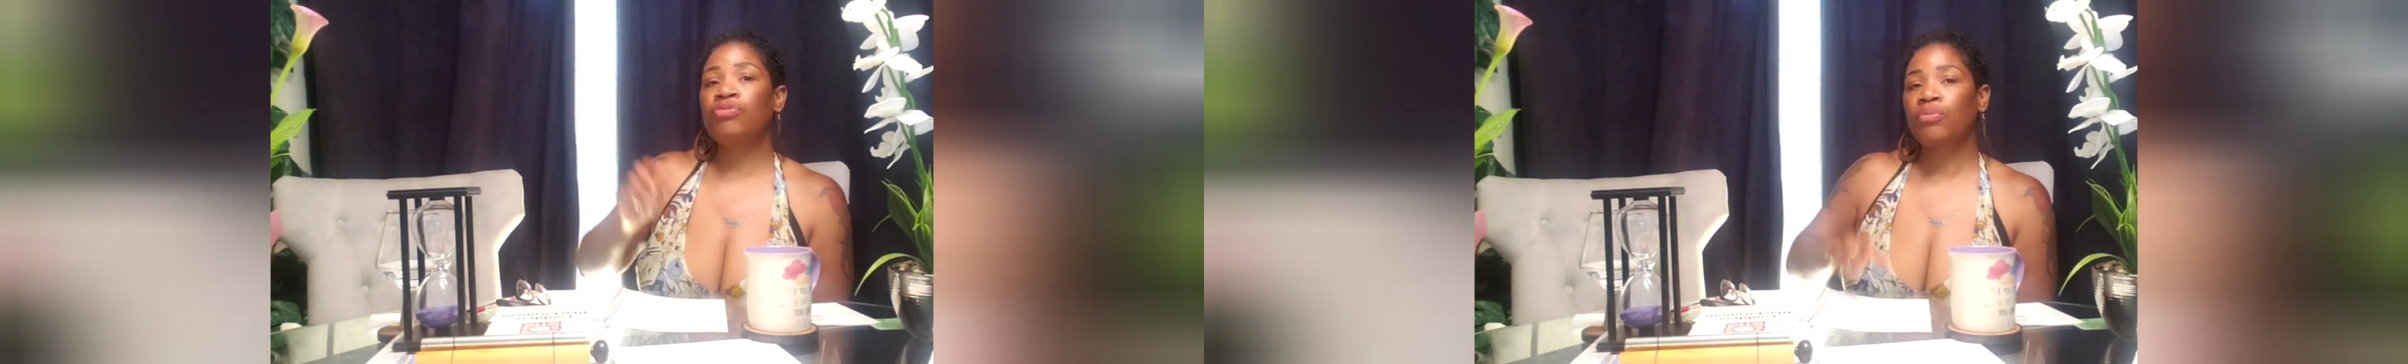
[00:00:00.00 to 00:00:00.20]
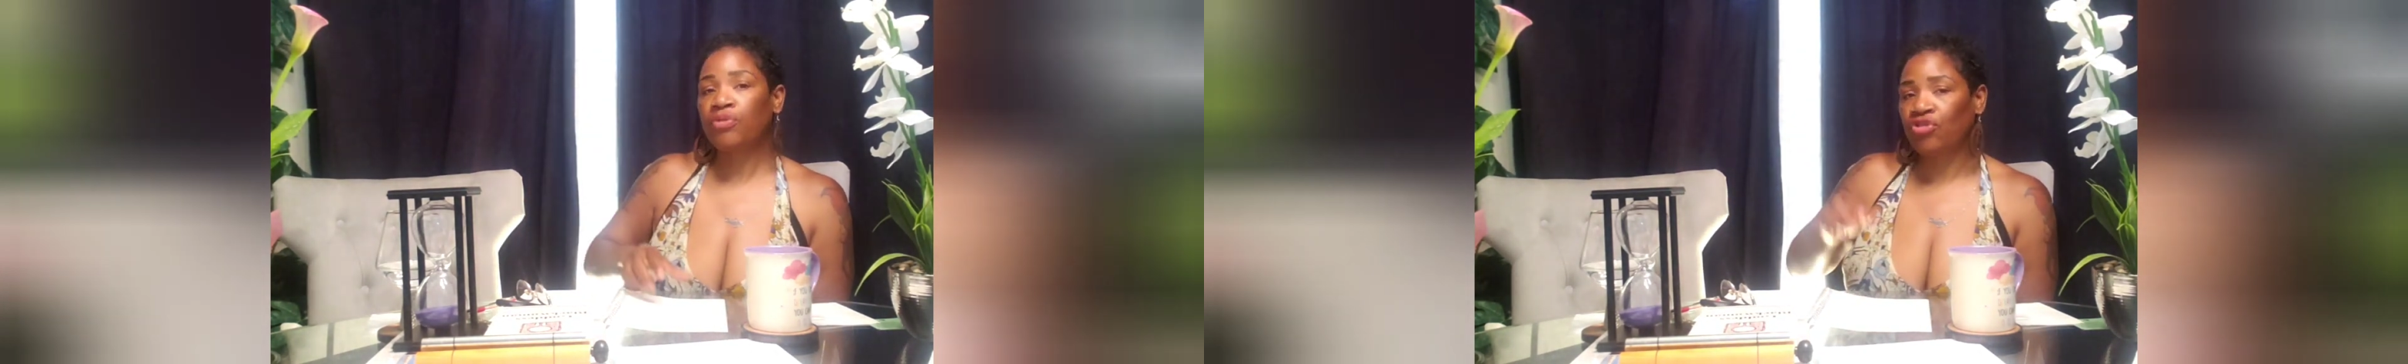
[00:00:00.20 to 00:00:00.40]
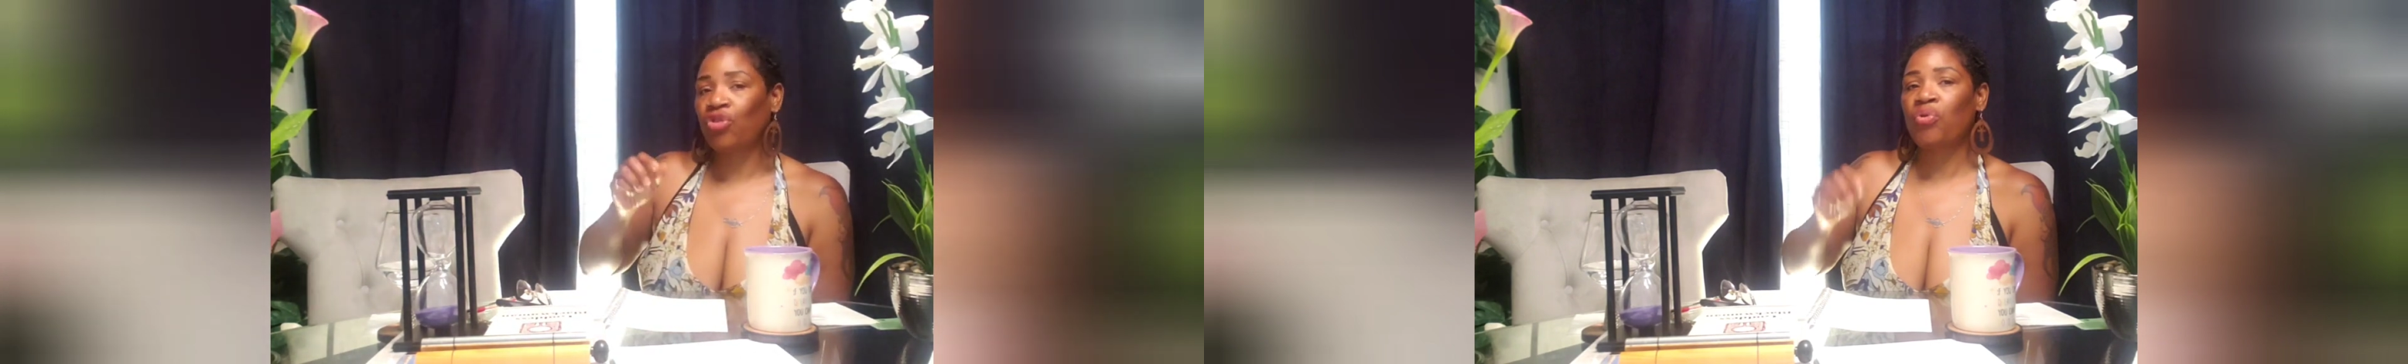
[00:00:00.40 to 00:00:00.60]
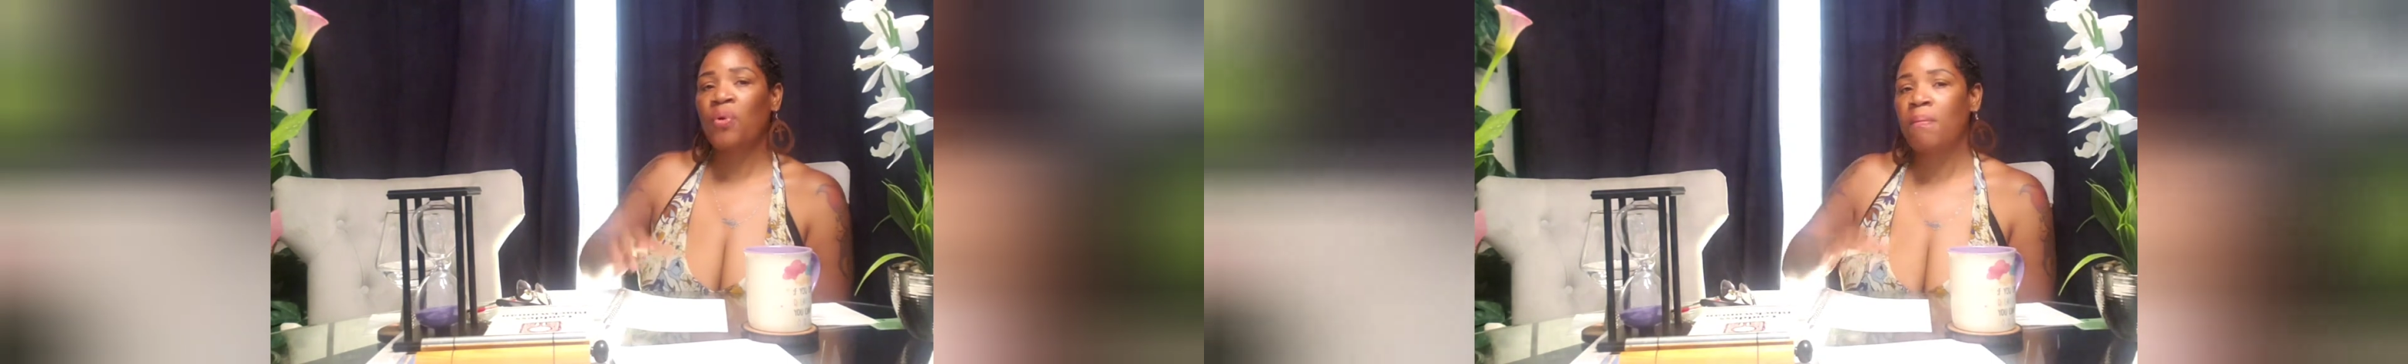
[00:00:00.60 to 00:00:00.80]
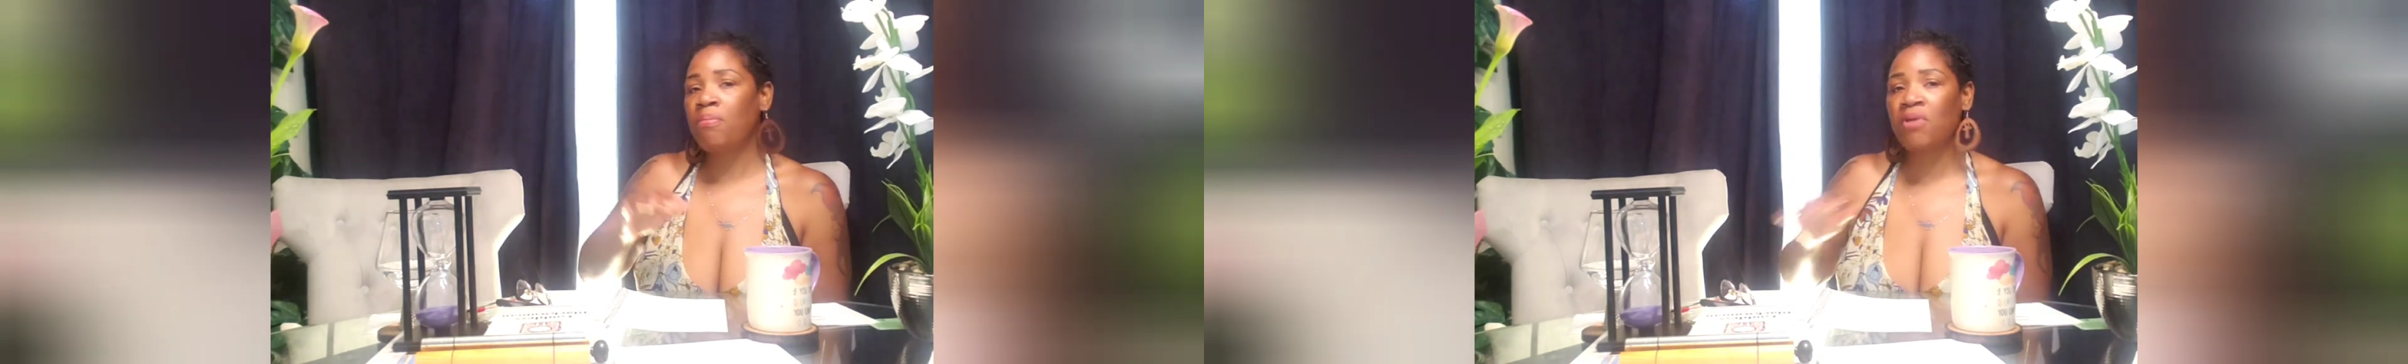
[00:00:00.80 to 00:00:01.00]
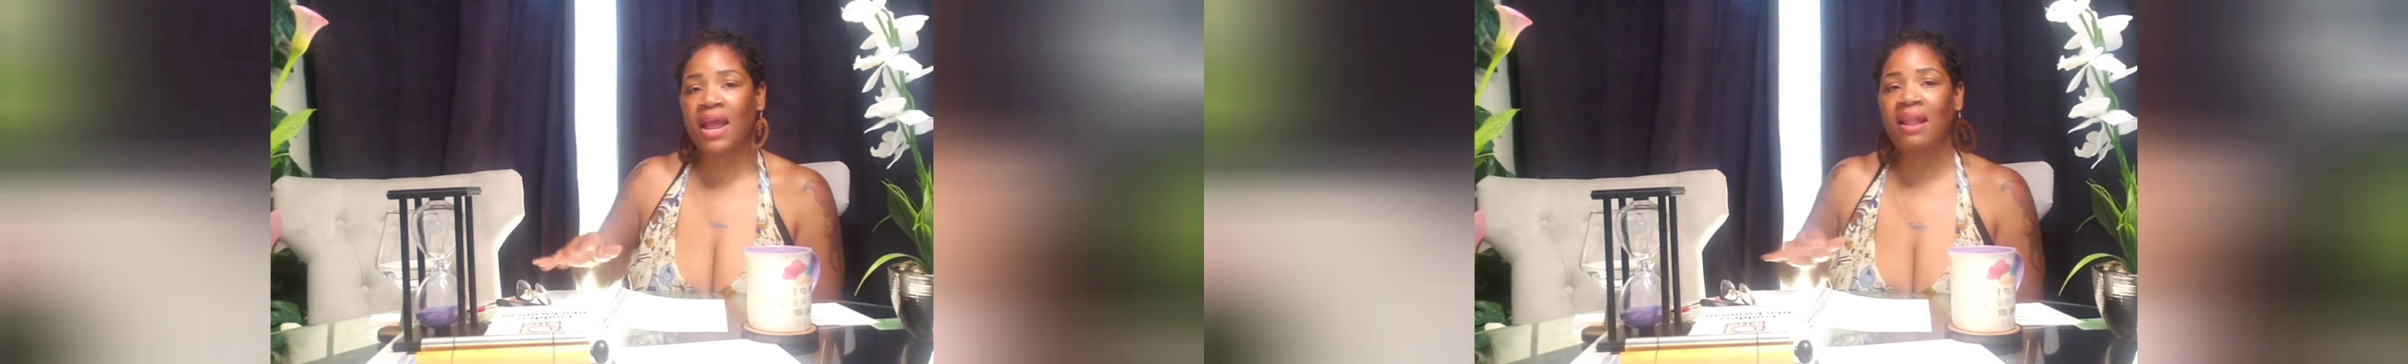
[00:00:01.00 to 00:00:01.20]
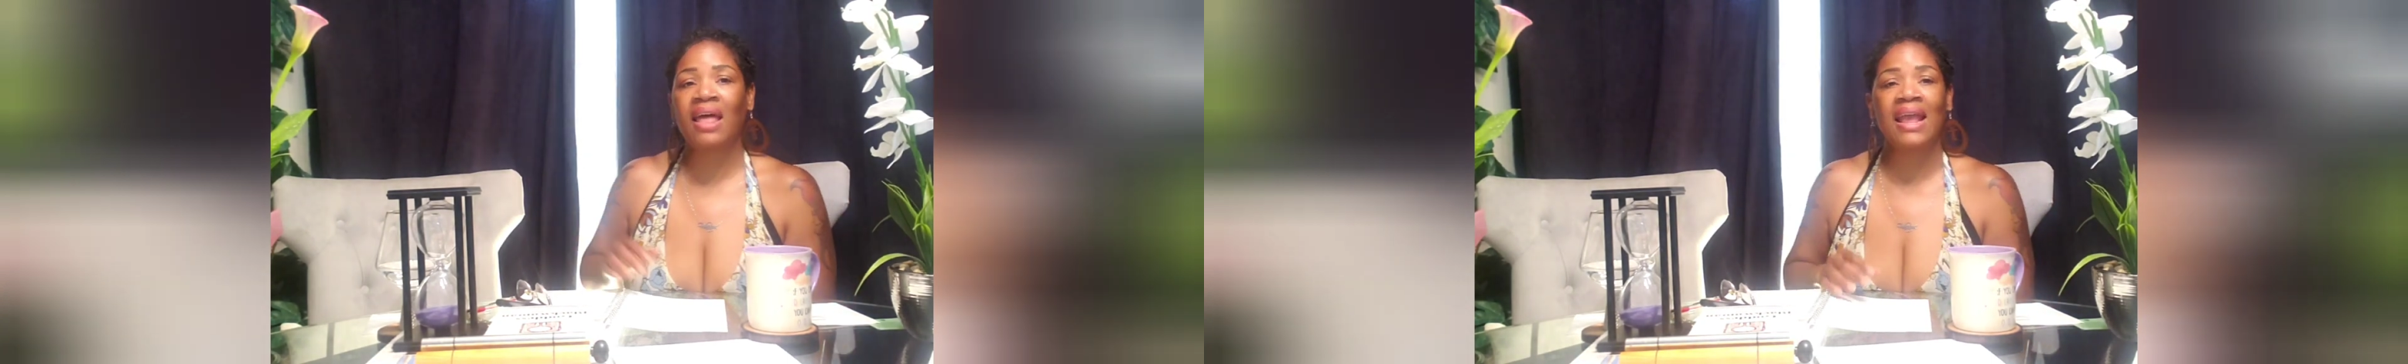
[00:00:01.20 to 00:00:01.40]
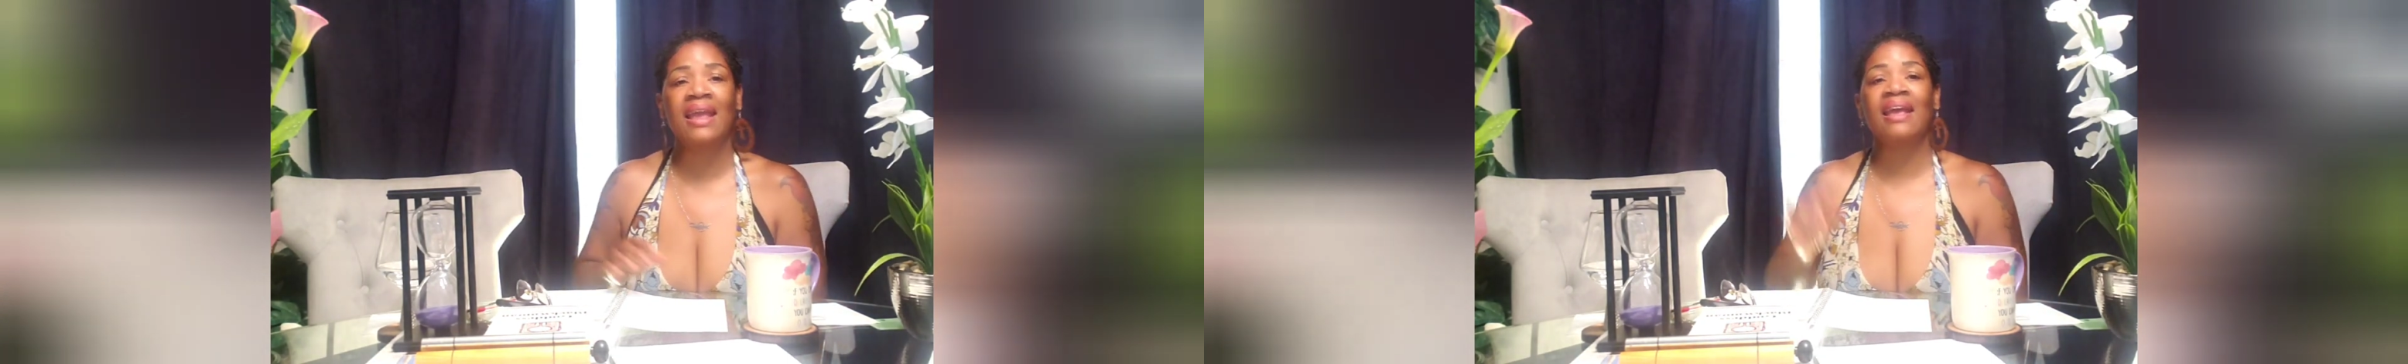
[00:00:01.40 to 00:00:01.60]
the true
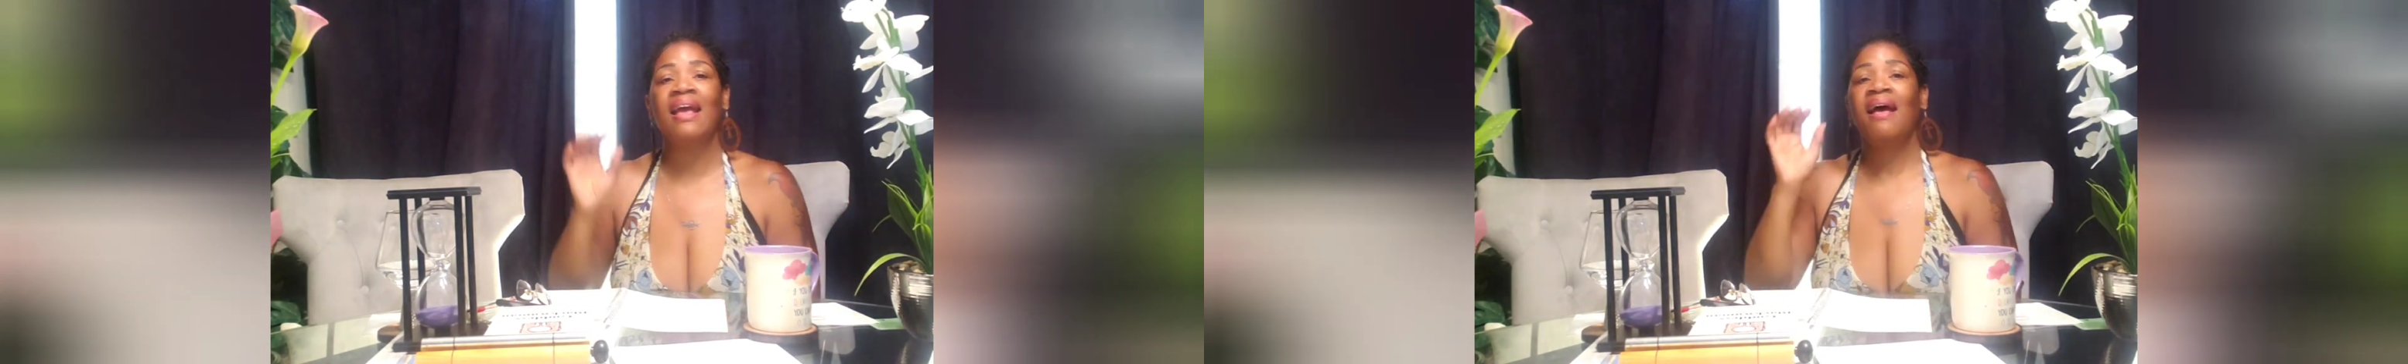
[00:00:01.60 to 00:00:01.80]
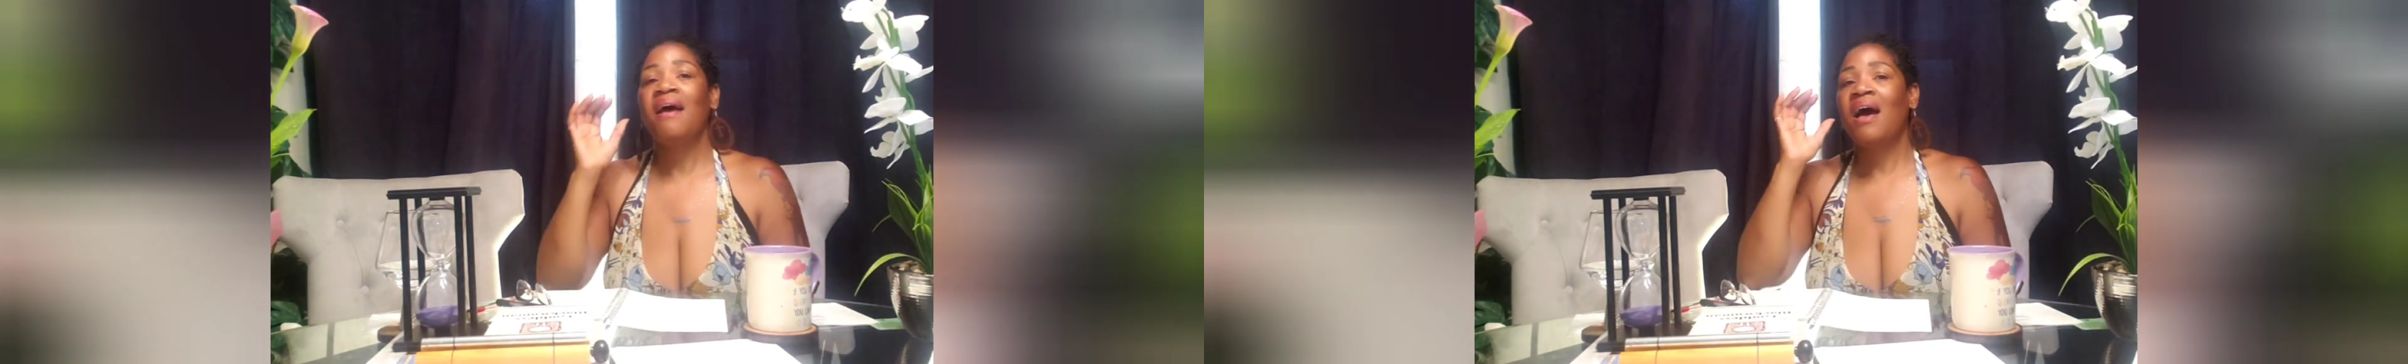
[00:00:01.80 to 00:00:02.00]
bricklaying,